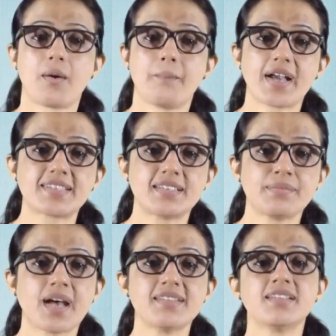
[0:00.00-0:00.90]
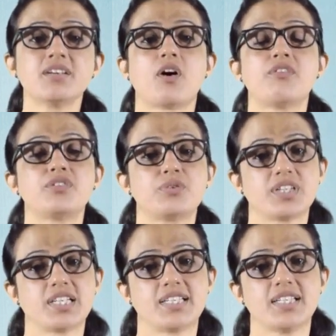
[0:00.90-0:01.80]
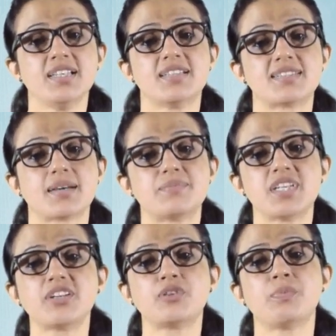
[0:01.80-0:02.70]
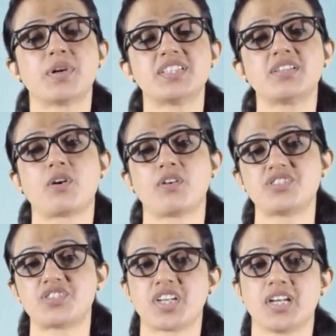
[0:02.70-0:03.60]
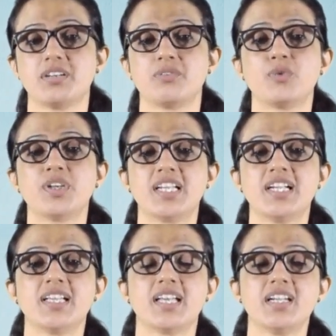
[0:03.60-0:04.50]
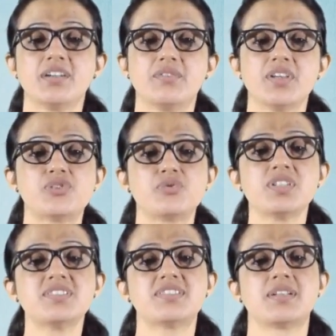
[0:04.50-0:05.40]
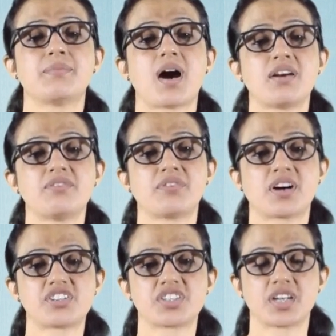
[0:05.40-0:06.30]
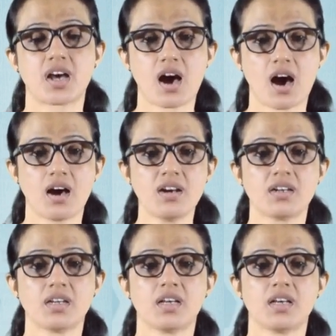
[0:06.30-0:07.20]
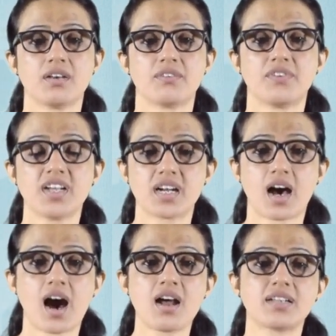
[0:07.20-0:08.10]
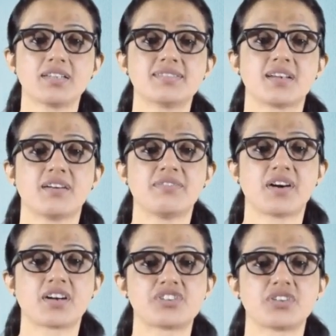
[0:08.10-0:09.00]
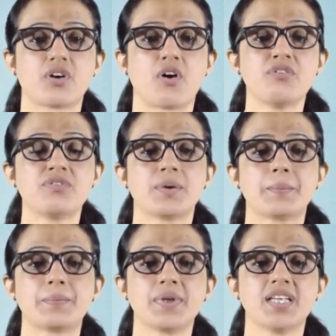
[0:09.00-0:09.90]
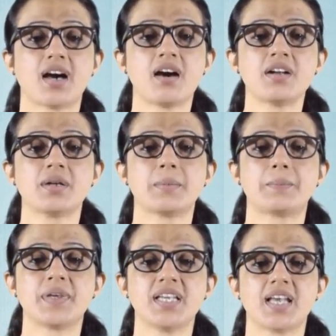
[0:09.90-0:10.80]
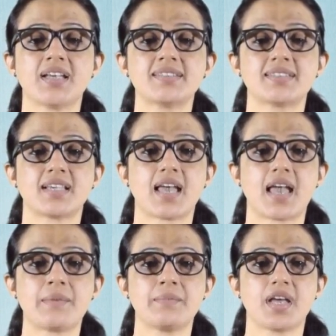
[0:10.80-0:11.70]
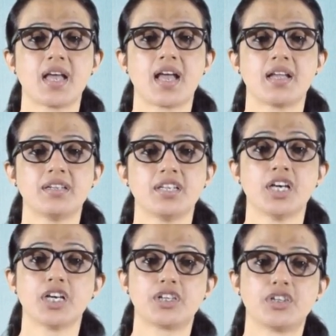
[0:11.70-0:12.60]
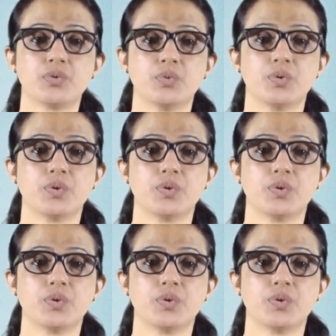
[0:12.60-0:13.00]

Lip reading: Maximizing of utility subject to budget constraint would yield individual's demand function R, where R is a function of PR, Px, M and Q.